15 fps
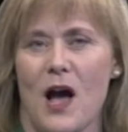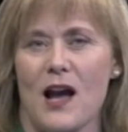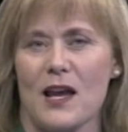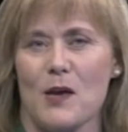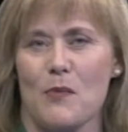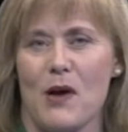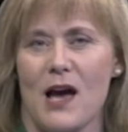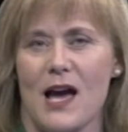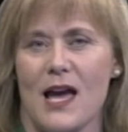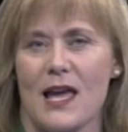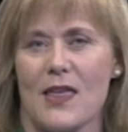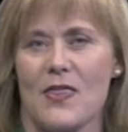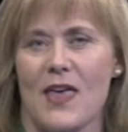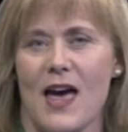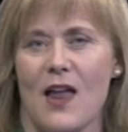
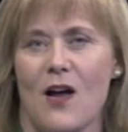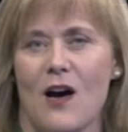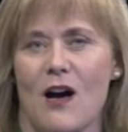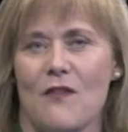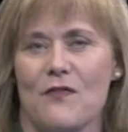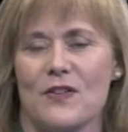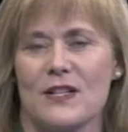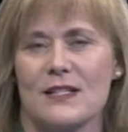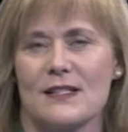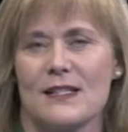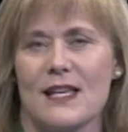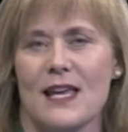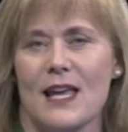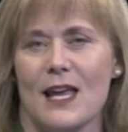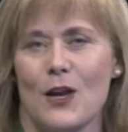occupy that office
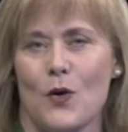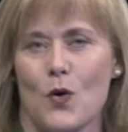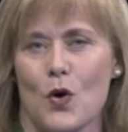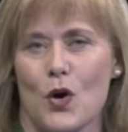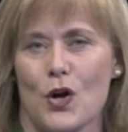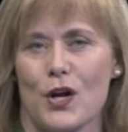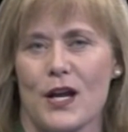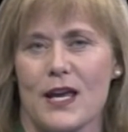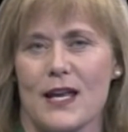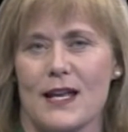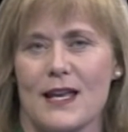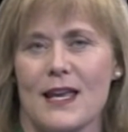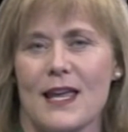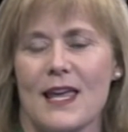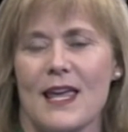in
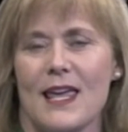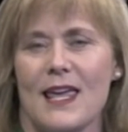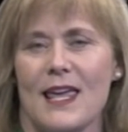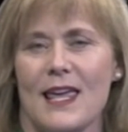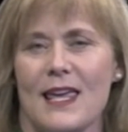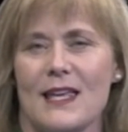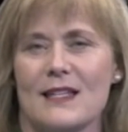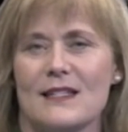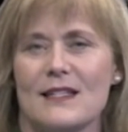Oregon. He